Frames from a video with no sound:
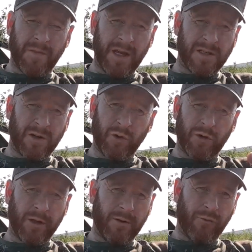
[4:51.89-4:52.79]
It's a good
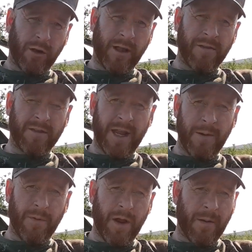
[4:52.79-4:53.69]
rod length
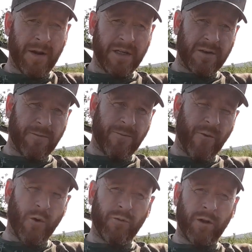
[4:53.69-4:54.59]
deep and about
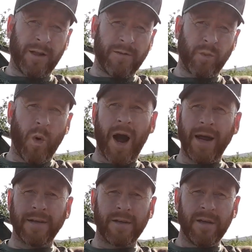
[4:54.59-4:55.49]
4 rod lengths wide.